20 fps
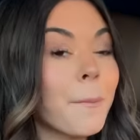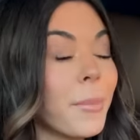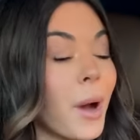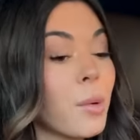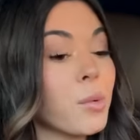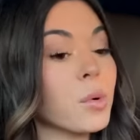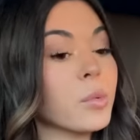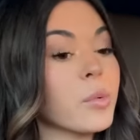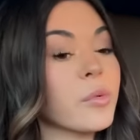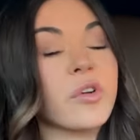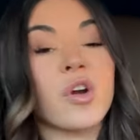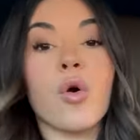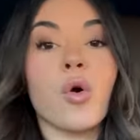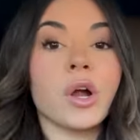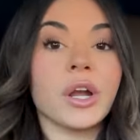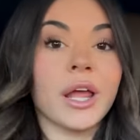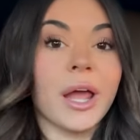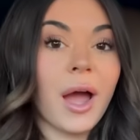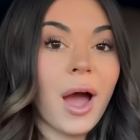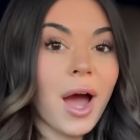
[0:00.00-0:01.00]
But we're
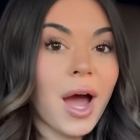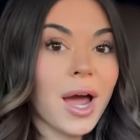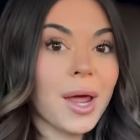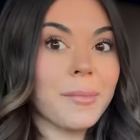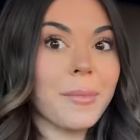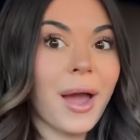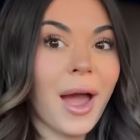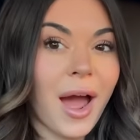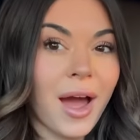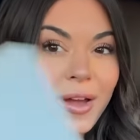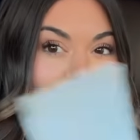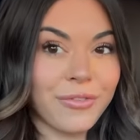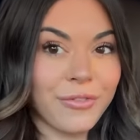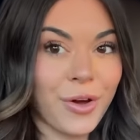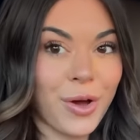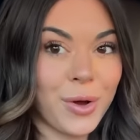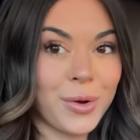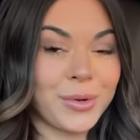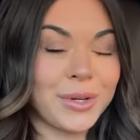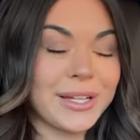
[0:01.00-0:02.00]
recording on my
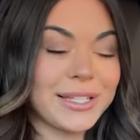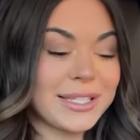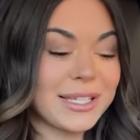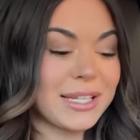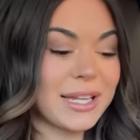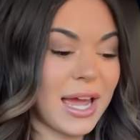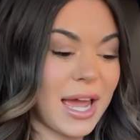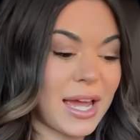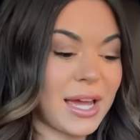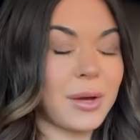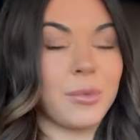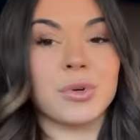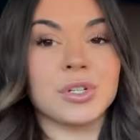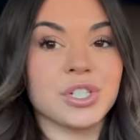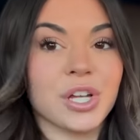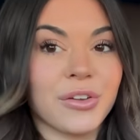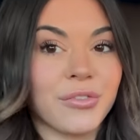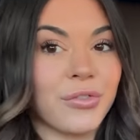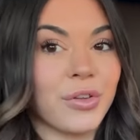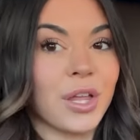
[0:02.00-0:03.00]
iPhone today, which
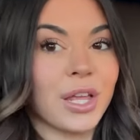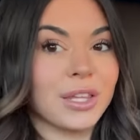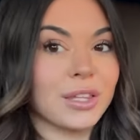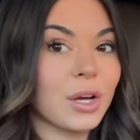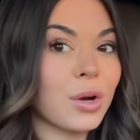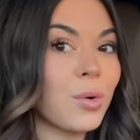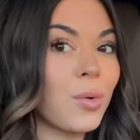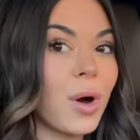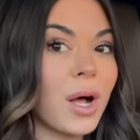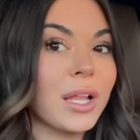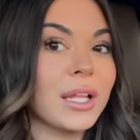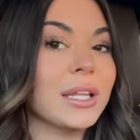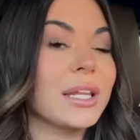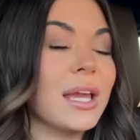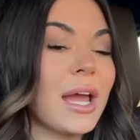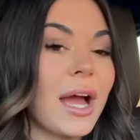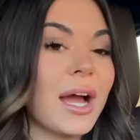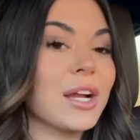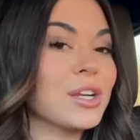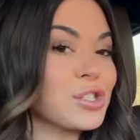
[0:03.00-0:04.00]
I feel like the quality
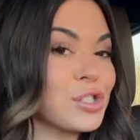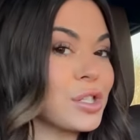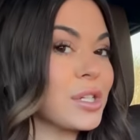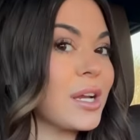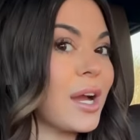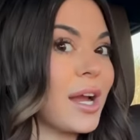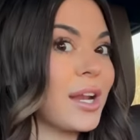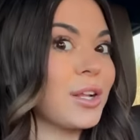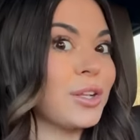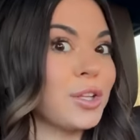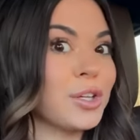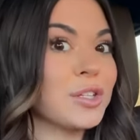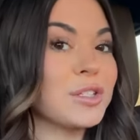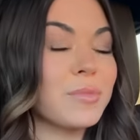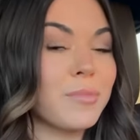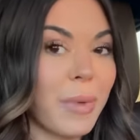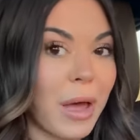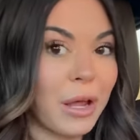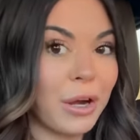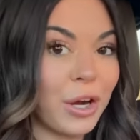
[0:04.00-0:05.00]
actually kind of looks
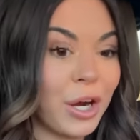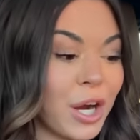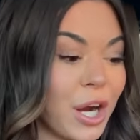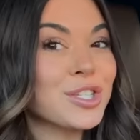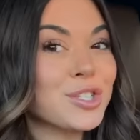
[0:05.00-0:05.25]
better.